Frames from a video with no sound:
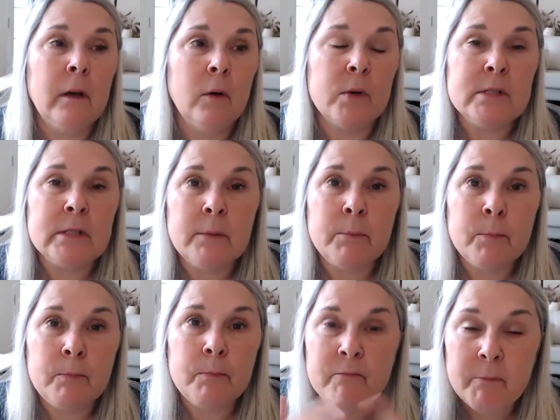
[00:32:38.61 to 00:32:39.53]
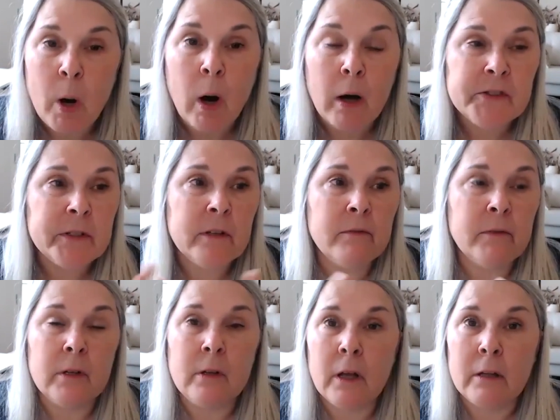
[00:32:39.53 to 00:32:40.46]
Was it positive
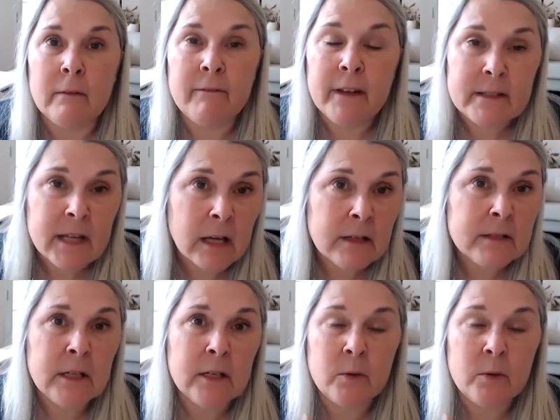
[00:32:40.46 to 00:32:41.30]
and fantastic?